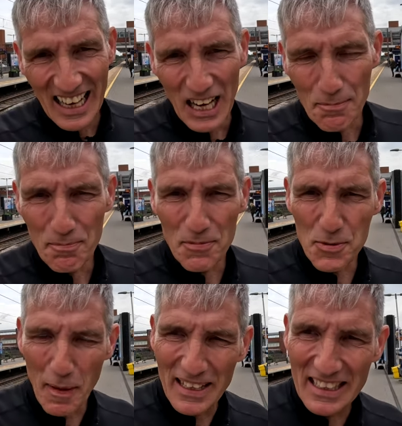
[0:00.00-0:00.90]
I'm
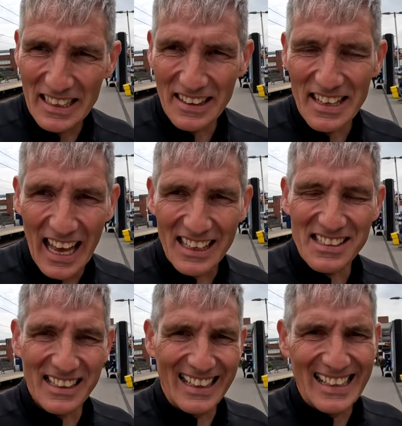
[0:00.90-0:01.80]
spending the
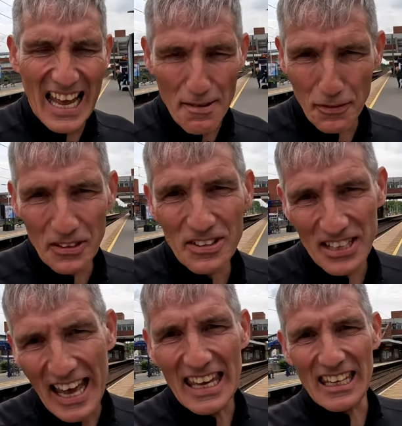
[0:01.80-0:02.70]
next 11
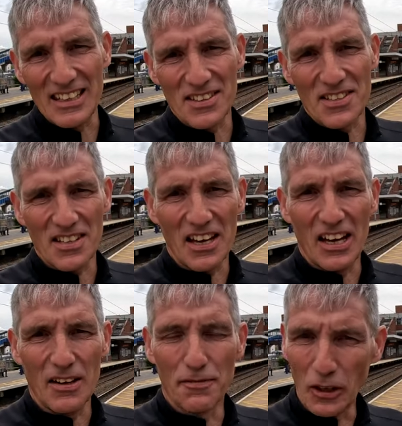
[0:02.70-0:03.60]
days
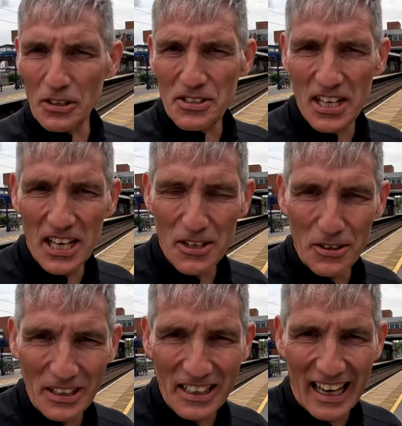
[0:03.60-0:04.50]

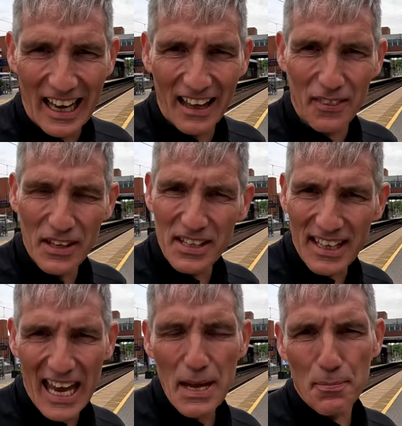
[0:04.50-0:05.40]
volunteering at the
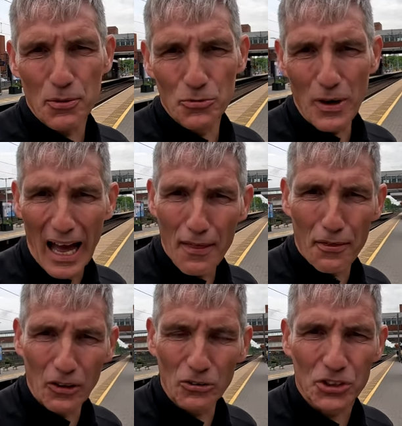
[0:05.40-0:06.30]
Cape
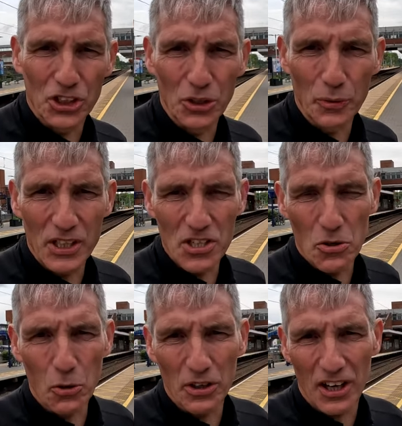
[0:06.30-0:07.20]
Wrath Ultra, which is
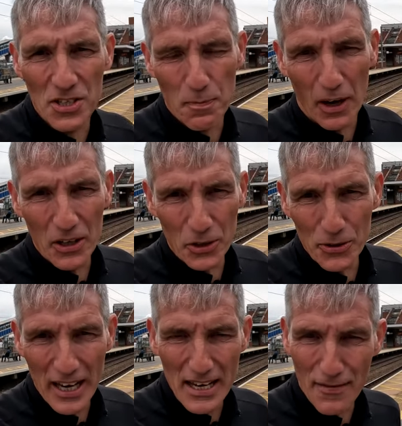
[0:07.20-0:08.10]
organised by
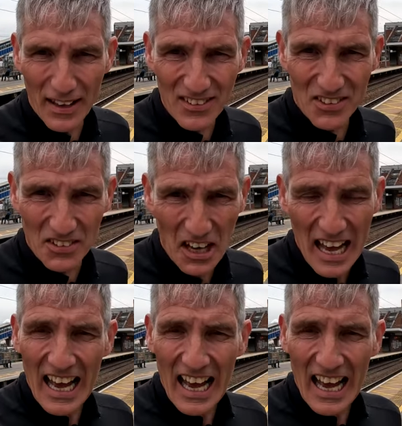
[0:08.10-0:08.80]
Ourea Events.